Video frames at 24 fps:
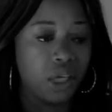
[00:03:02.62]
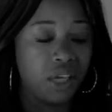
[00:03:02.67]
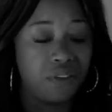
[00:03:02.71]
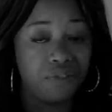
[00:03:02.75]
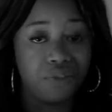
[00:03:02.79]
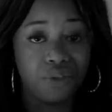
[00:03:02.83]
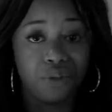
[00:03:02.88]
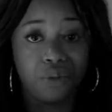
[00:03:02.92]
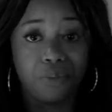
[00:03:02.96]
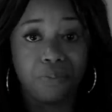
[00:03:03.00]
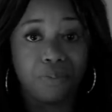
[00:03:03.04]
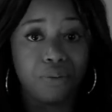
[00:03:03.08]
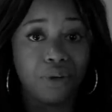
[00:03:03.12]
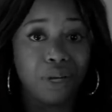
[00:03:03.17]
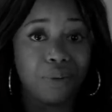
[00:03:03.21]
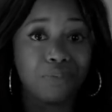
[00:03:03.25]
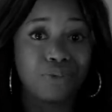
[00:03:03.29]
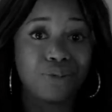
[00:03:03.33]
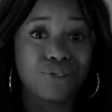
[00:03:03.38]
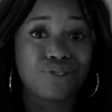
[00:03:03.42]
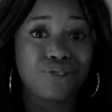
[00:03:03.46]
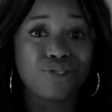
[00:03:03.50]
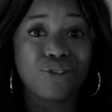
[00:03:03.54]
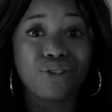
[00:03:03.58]
if you don't pull up
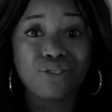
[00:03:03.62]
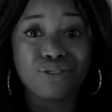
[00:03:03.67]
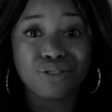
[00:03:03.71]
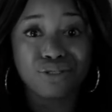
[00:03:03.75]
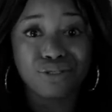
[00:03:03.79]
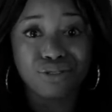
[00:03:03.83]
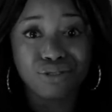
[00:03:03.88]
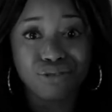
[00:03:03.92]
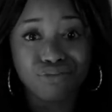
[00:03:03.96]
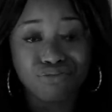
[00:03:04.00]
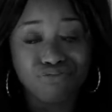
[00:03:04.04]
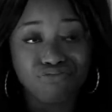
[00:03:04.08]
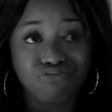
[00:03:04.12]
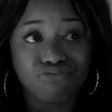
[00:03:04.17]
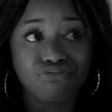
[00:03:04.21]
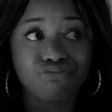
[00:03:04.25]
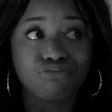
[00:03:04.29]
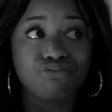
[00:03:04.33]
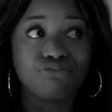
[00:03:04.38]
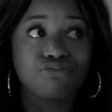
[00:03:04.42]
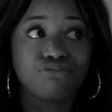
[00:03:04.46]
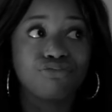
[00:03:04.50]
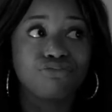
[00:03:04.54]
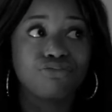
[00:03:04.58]
your socks,
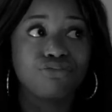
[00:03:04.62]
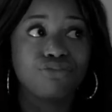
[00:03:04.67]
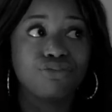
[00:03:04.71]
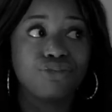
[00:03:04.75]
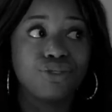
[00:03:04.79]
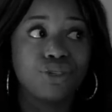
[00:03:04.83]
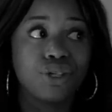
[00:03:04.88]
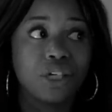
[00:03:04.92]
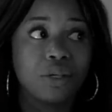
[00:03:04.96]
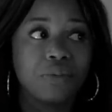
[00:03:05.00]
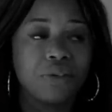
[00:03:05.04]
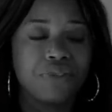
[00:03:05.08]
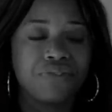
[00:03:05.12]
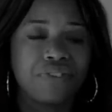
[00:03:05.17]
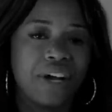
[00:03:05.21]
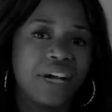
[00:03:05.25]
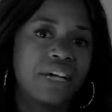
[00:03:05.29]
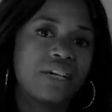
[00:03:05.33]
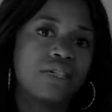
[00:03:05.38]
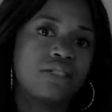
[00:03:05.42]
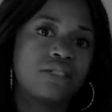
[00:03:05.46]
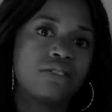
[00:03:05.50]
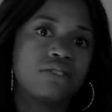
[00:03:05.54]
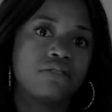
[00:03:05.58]
you're going to be
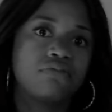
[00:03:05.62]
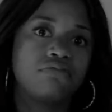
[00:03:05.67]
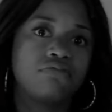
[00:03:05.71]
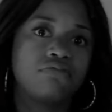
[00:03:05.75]
fired.